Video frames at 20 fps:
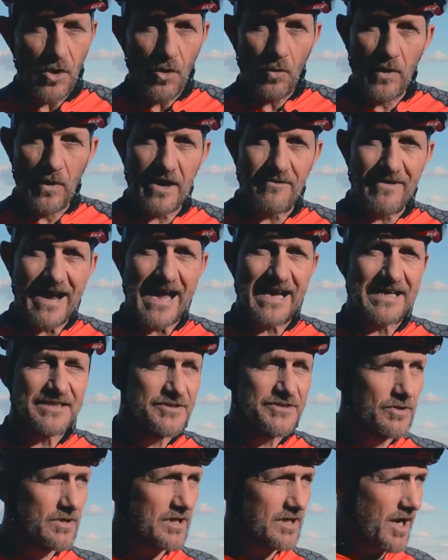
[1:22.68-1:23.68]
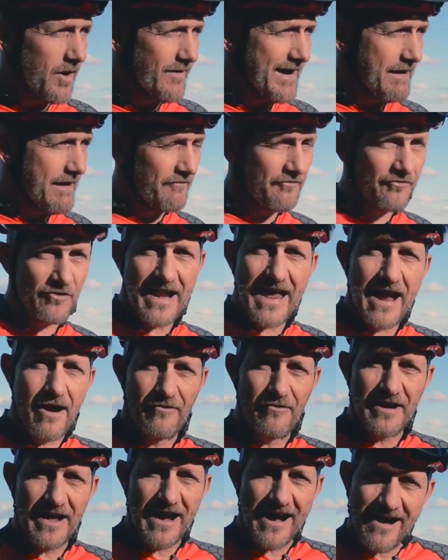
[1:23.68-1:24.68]
Whereas you could go out for an
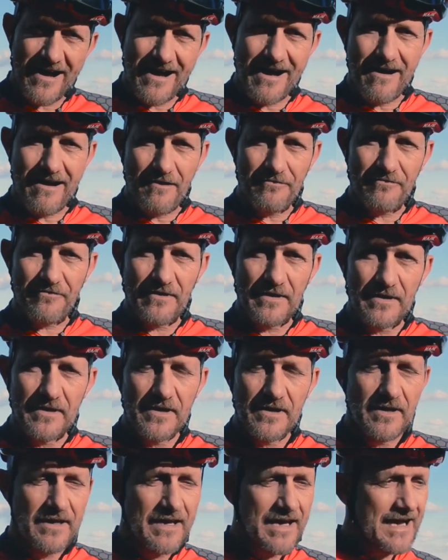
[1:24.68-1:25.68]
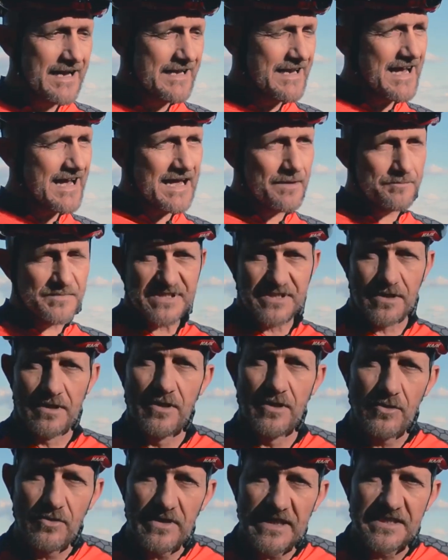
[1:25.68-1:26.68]
hour and a half and
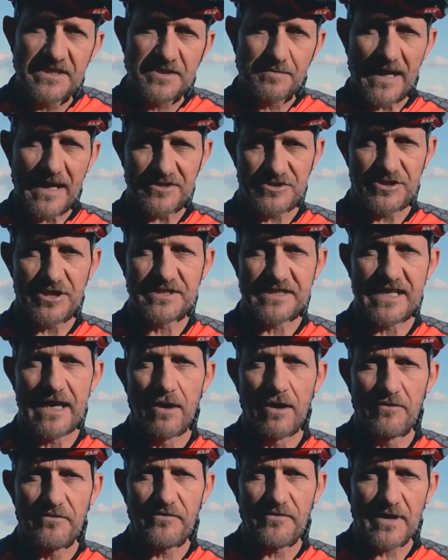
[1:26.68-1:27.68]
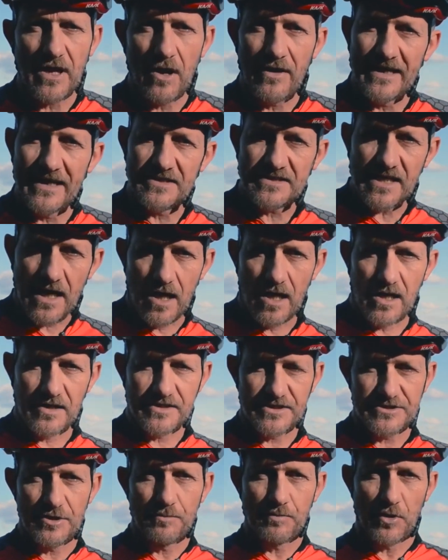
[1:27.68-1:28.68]
absolutely smash yourself, going as hard
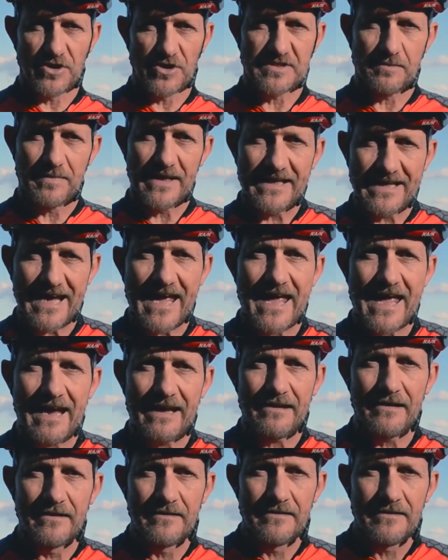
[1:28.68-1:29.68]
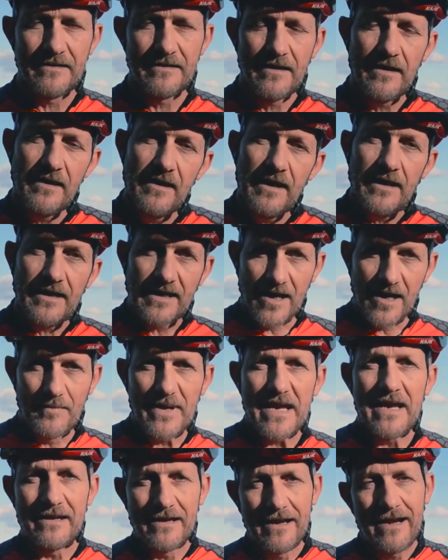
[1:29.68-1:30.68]
as you possibly can, come
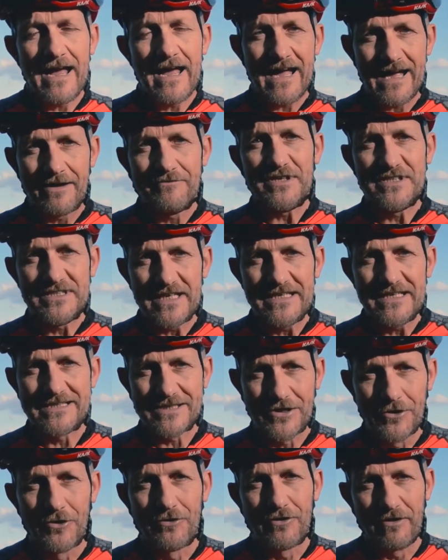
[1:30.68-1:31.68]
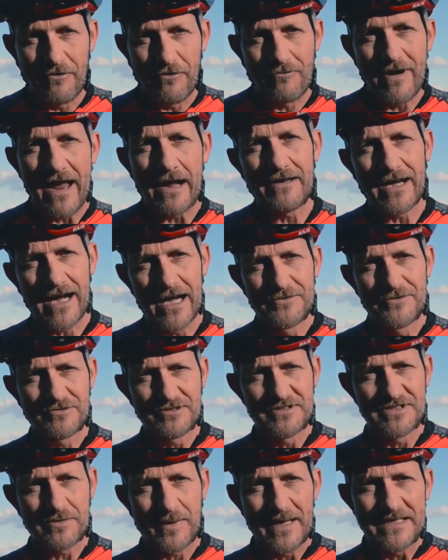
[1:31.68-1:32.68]
in and have a T-score of around
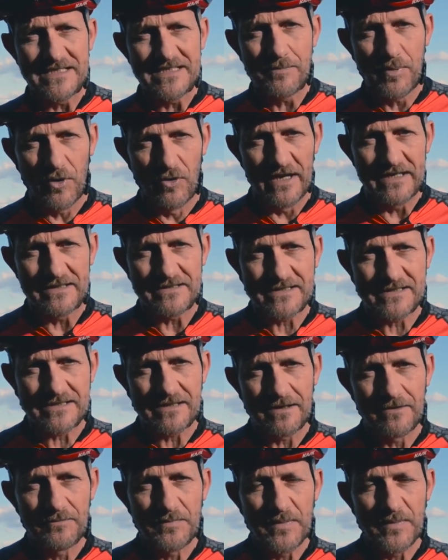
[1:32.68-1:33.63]
120 points.